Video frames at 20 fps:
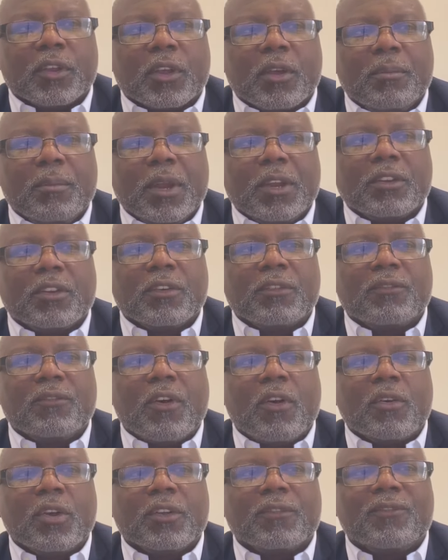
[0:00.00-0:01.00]
The commission
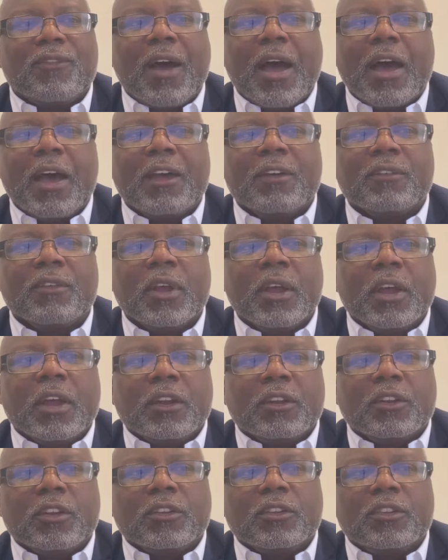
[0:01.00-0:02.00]
voted
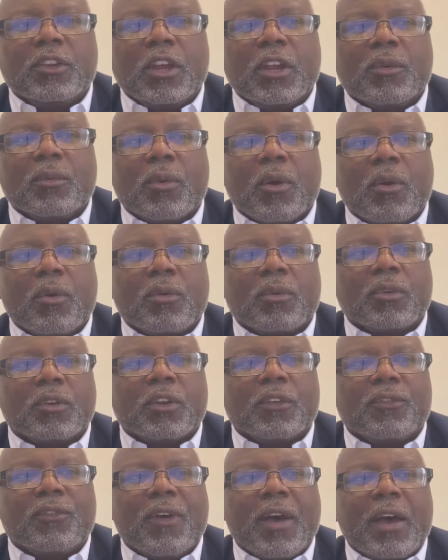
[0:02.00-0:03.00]
5-0
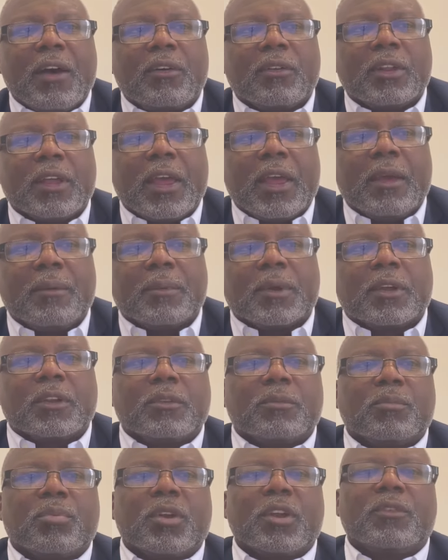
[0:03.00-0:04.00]
to file the
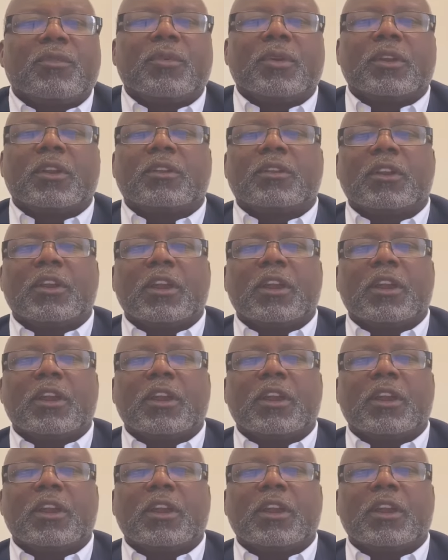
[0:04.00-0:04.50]
amicus brief with the